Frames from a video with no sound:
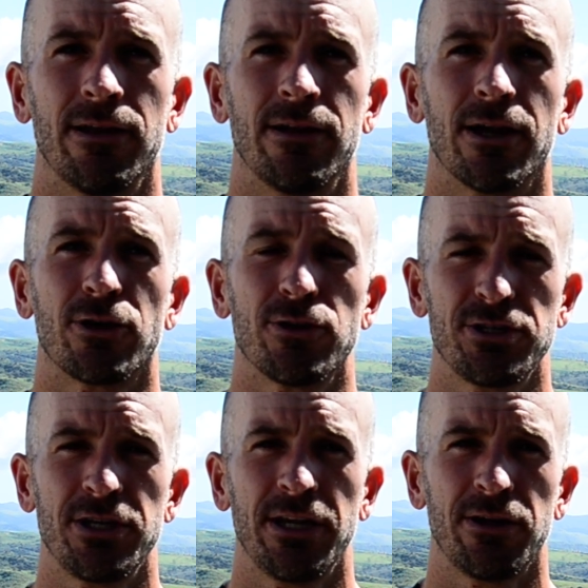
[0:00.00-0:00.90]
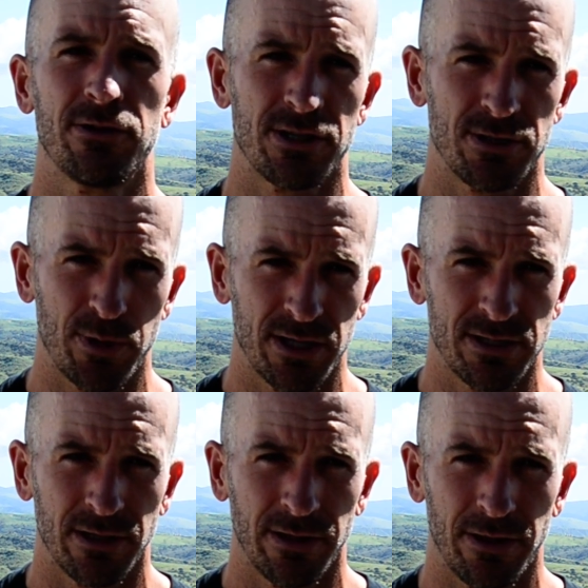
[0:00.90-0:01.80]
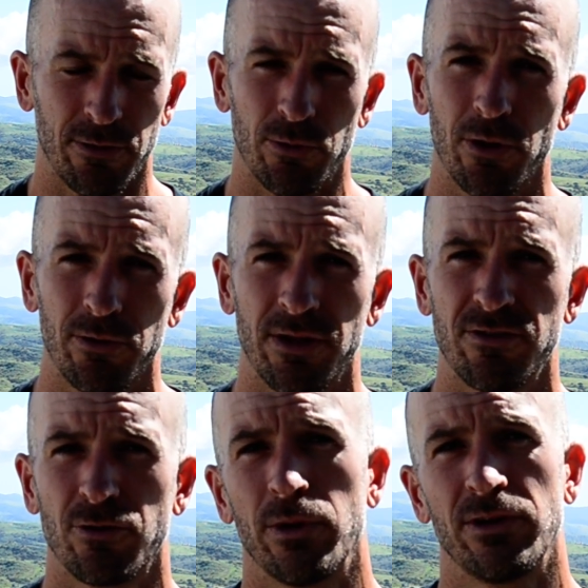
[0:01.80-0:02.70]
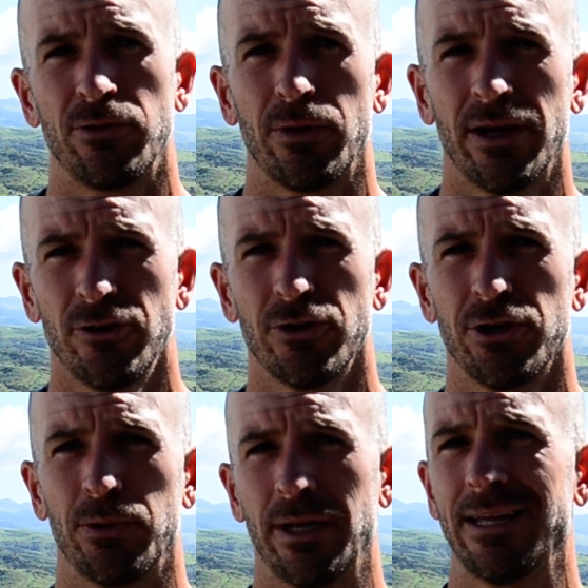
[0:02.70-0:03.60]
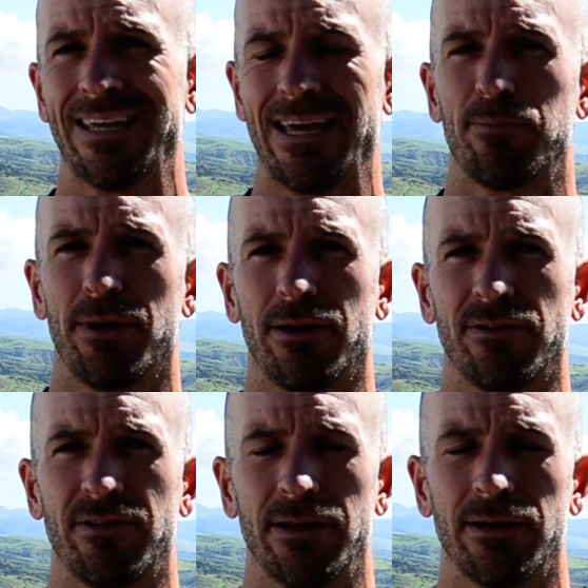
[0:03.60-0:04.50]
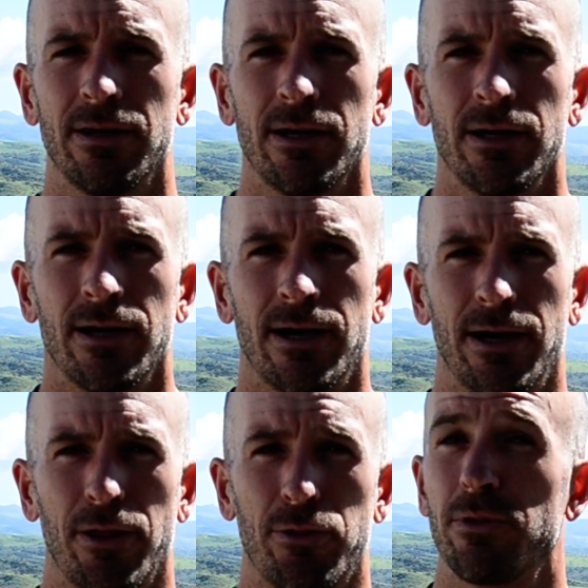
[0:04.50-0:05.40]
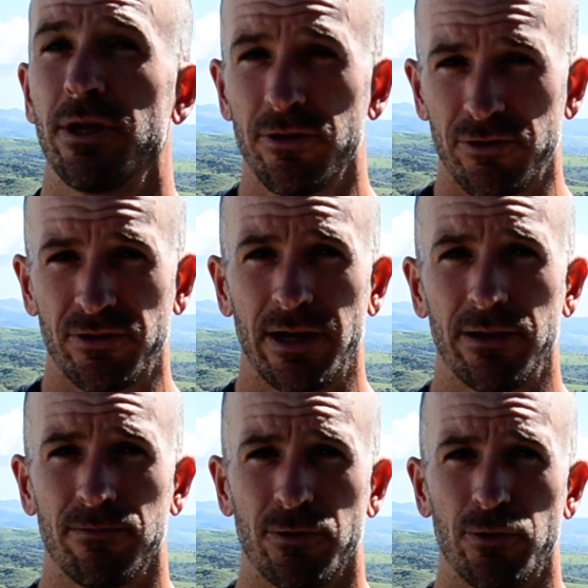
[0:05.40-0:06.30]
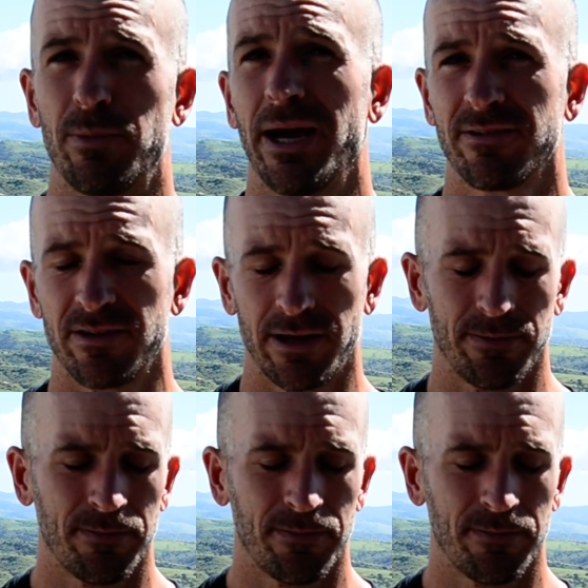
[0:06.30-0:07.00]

Cristianitos is basically the road that's going to enter you into Camp Pendleton through the other side, through the backside.